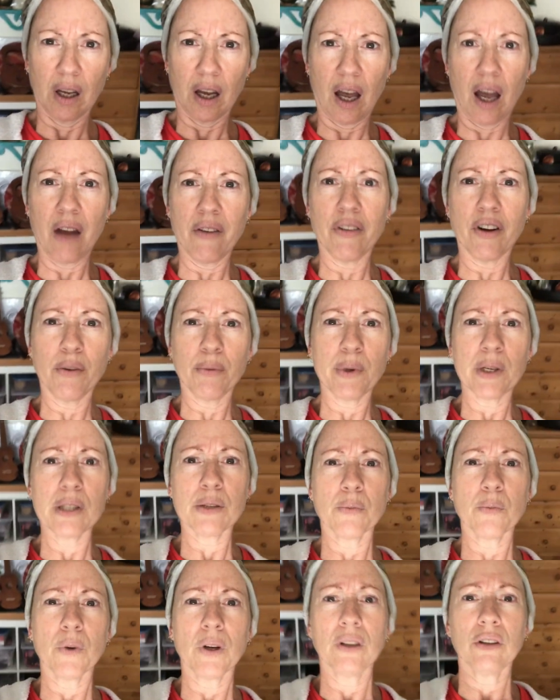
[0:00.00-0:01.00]
I've
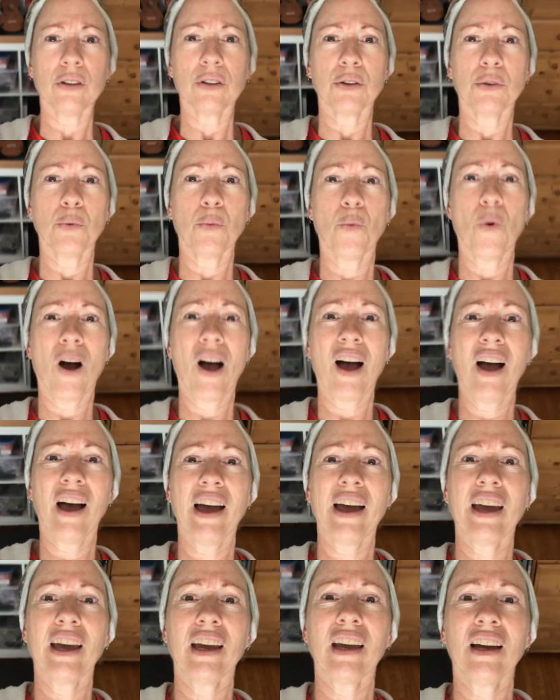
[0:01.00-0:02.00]
always wondered
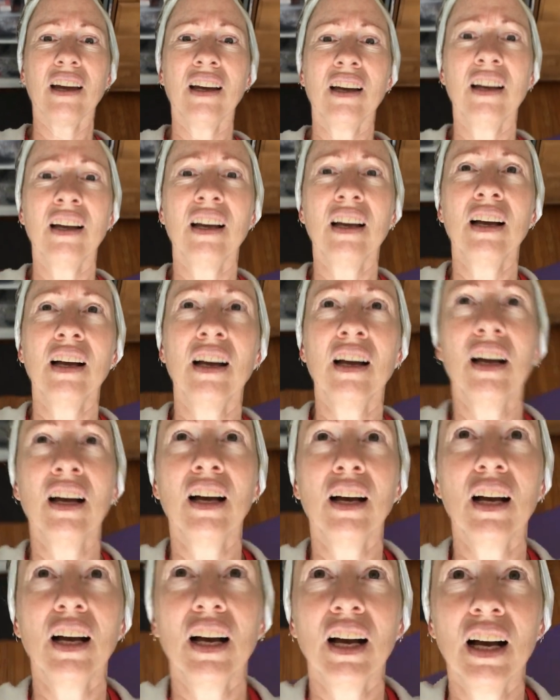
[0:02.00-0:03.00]
why
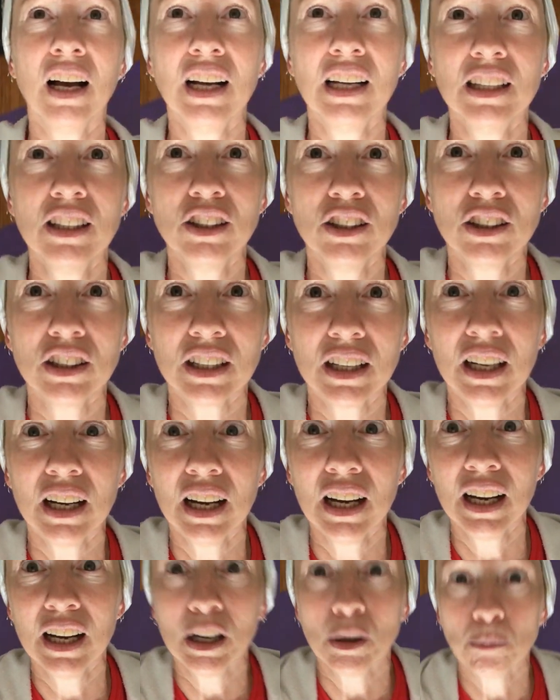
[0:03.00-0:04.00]
I look
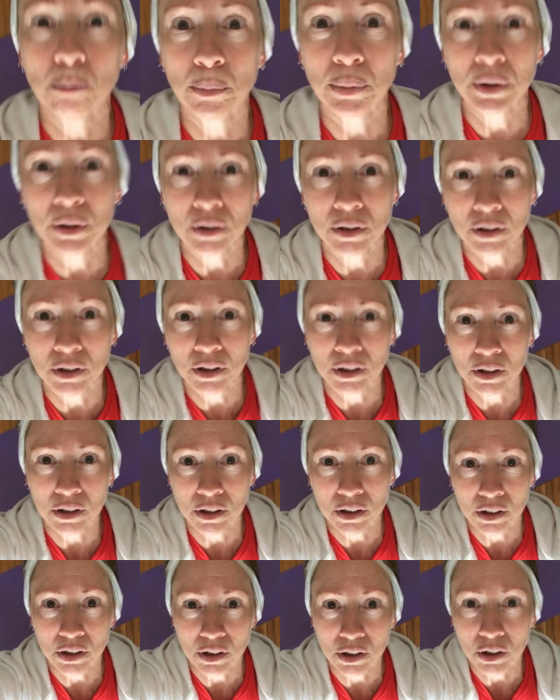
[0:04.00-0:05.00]
up
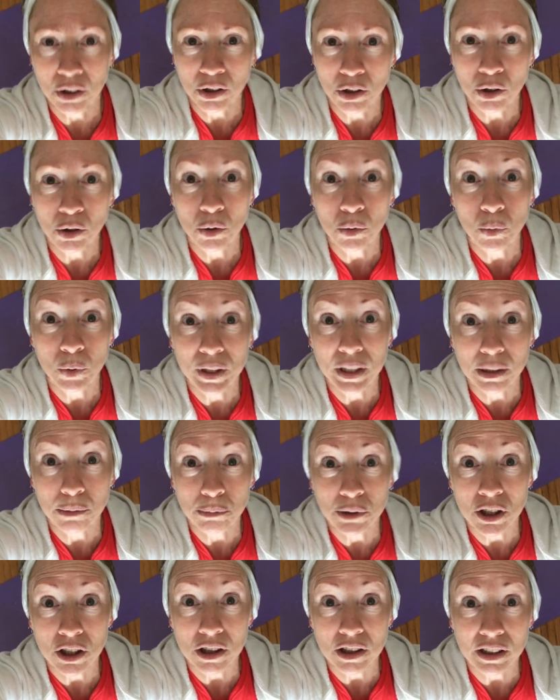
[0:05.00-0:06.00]
when I'm
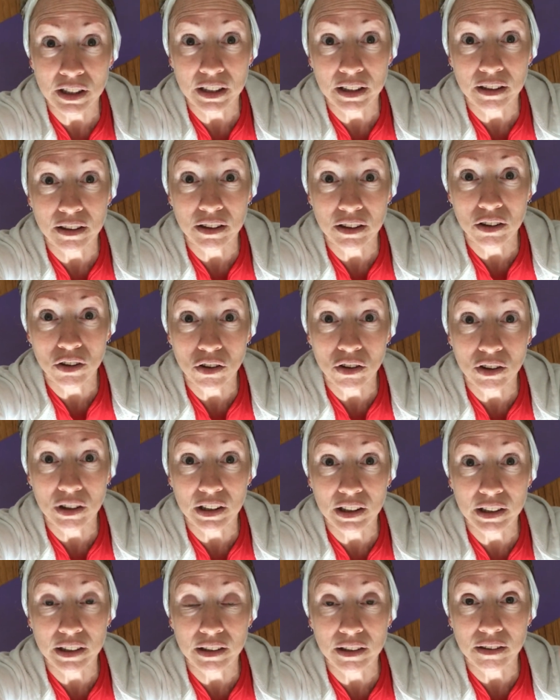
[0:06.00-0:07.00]
talking to
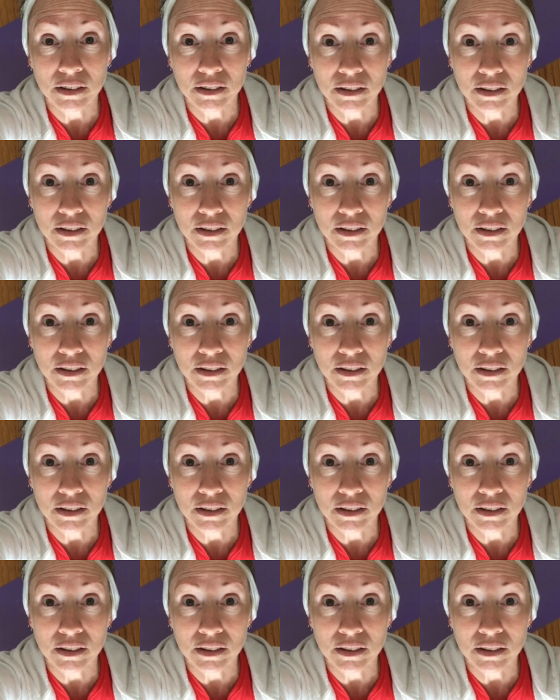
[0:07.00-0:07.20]
God